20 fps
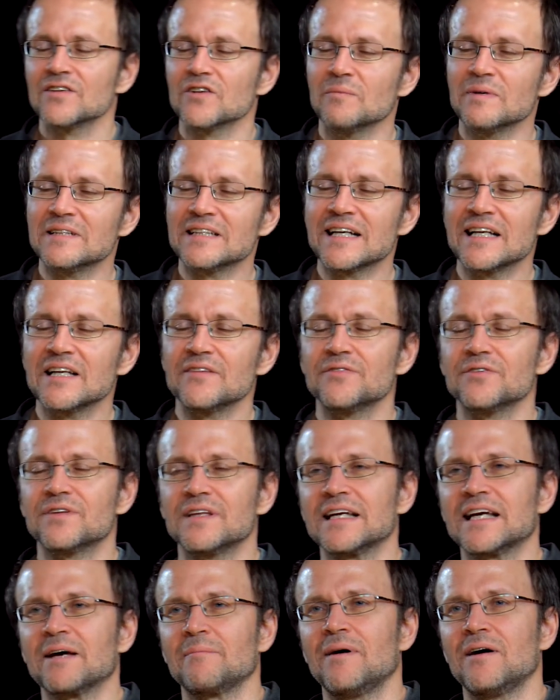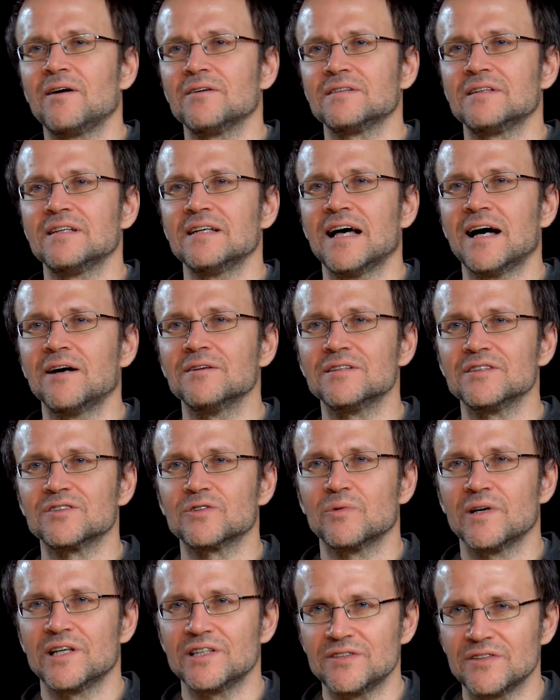basically, if you think about how this
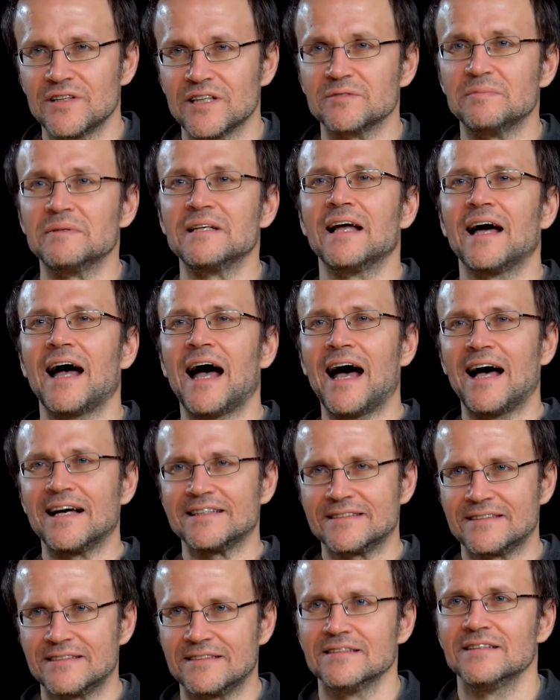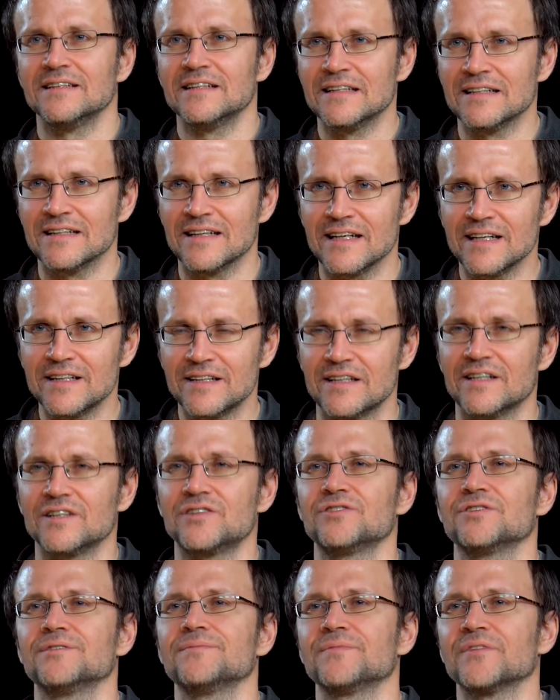question has been asked in the
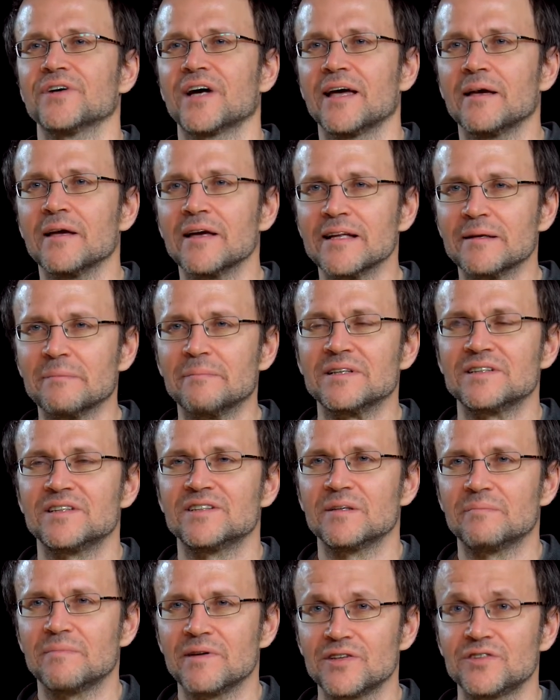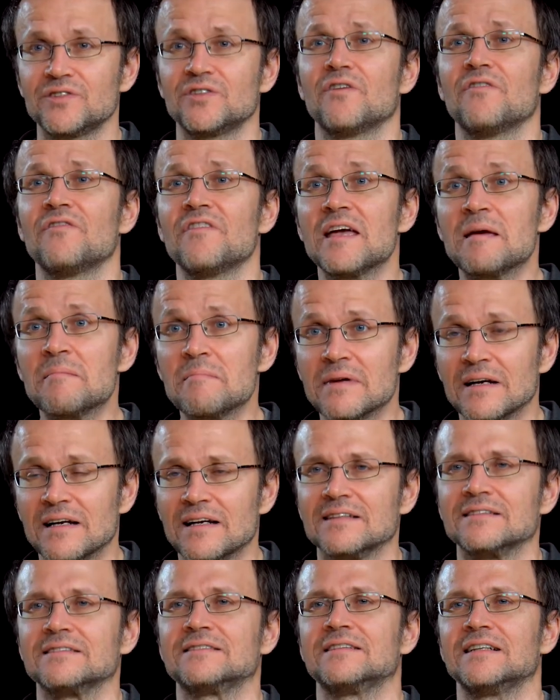literature, okay, the participation of
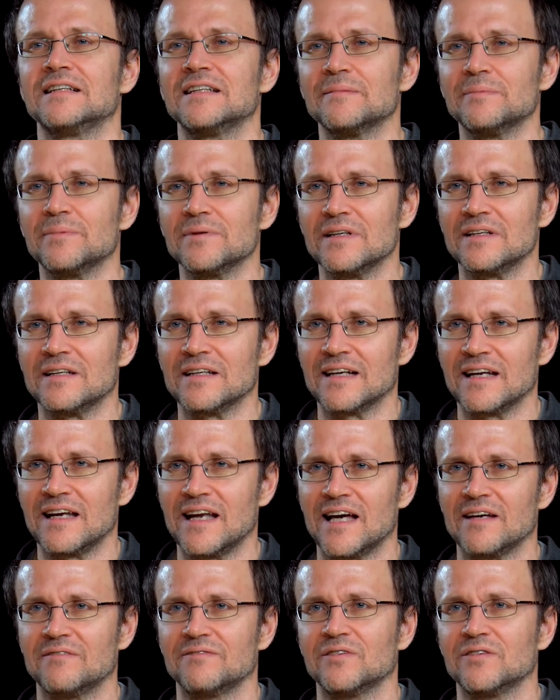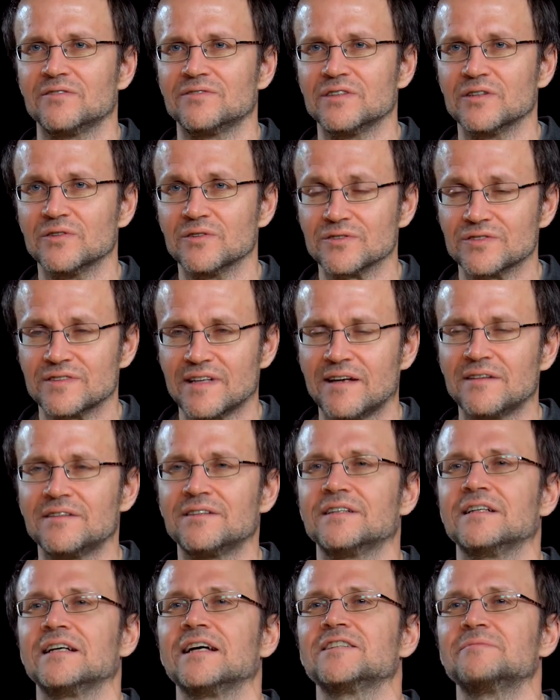immigrants in the political life of the host
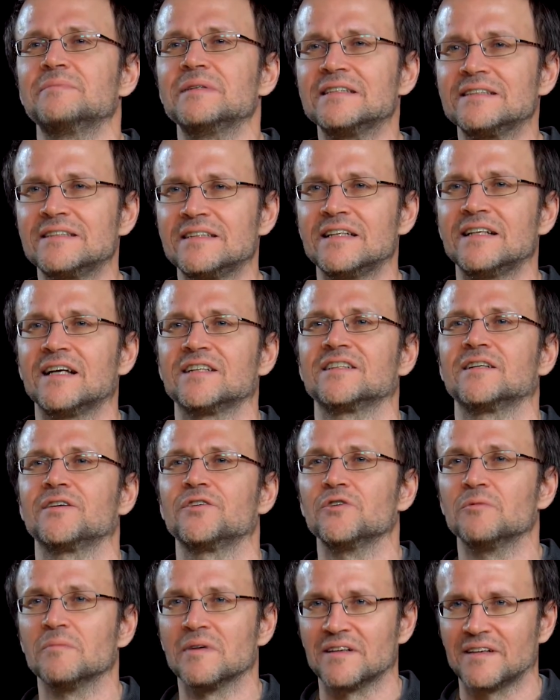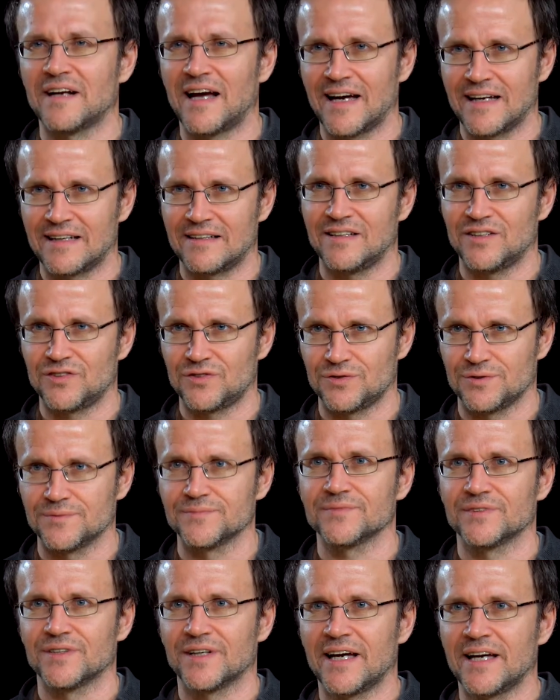country has been seen as a human right issue,
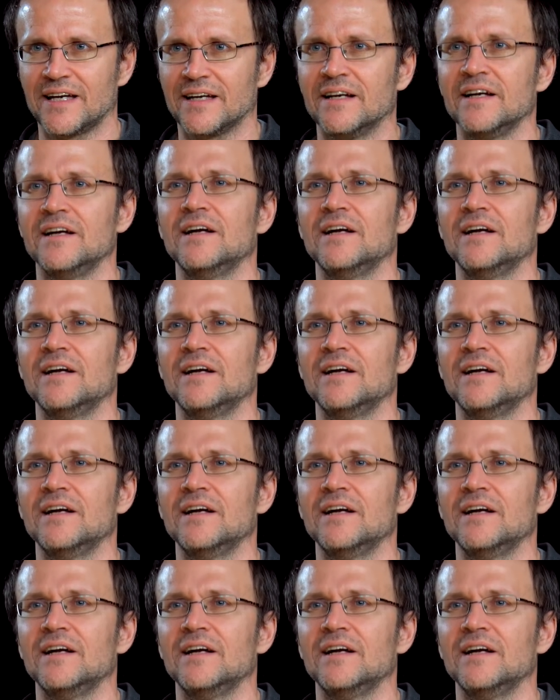okay?